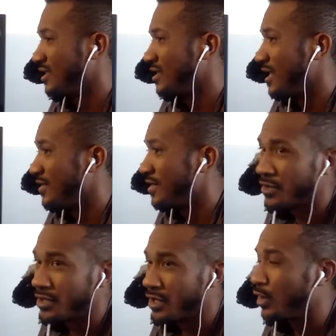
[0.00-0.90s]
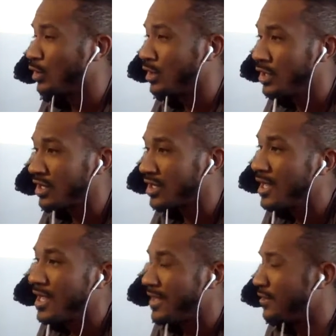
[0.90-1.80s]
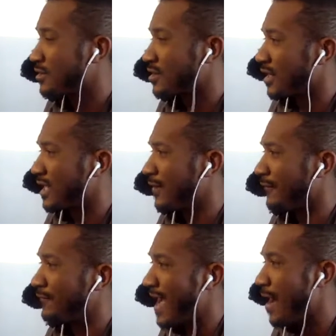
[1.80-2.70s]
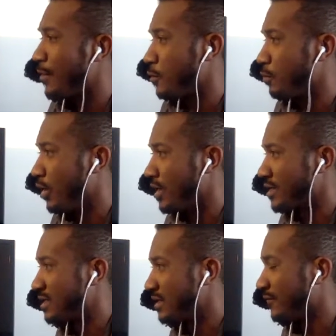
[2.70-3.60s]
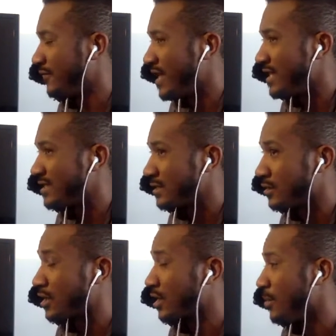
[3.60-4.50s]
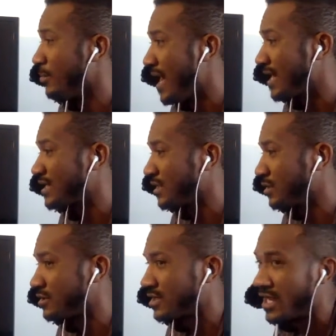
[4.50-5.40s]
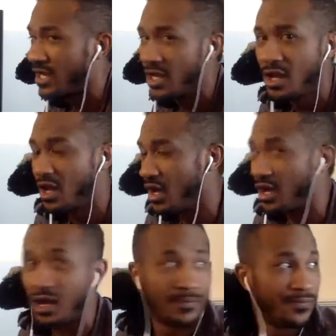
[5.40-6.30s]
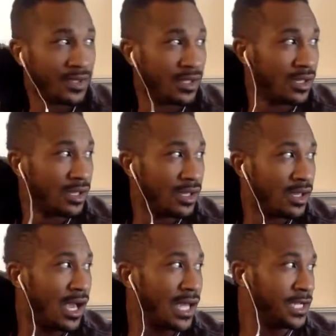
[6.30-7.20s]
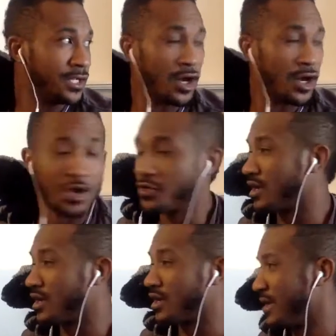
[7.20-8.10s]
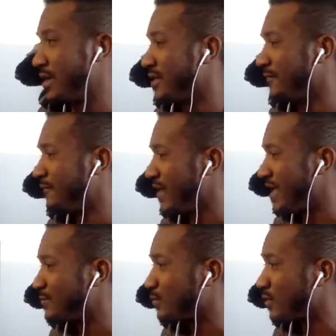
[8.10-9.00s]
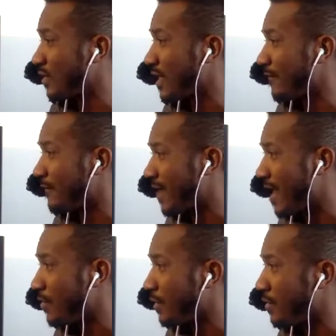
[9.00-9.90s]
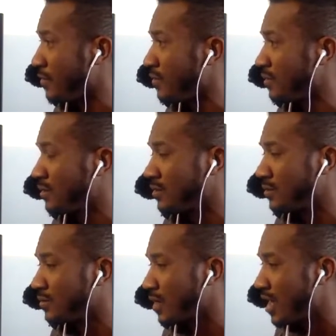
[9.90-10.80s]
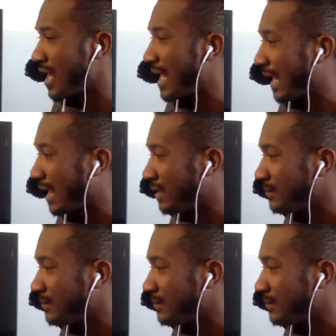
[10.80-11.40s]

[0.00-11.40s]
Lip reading: And then they're going to go look, and they're just going to get a value punch to the face, and they're going to come back to you and you say, I didn't know you were going to hit me in the face with all that value. Why?